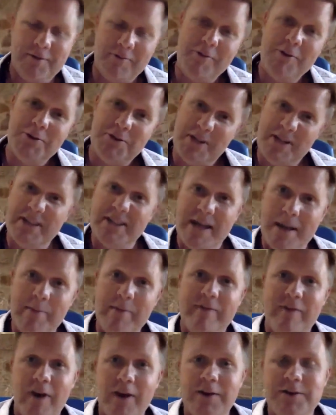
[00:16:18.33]
through to the
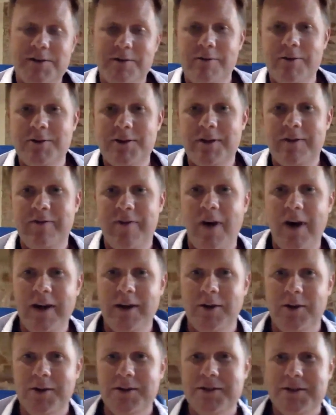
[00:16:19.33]
semi-finals, through to the
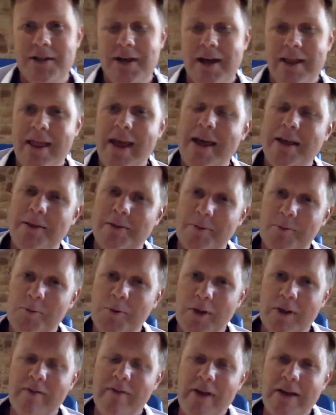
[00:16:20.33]
finals, and then
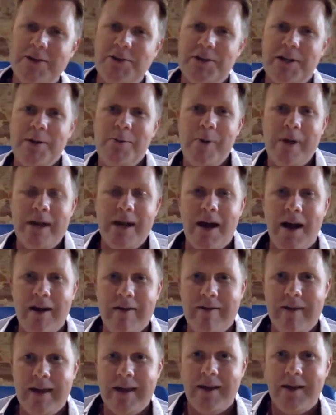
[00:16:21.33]
will eventually win it, I
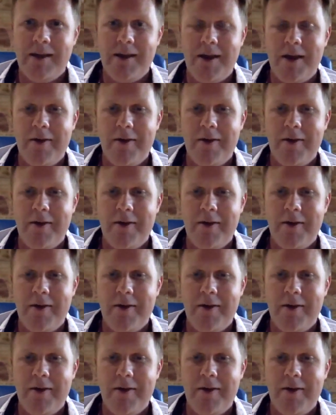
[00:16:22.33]
think,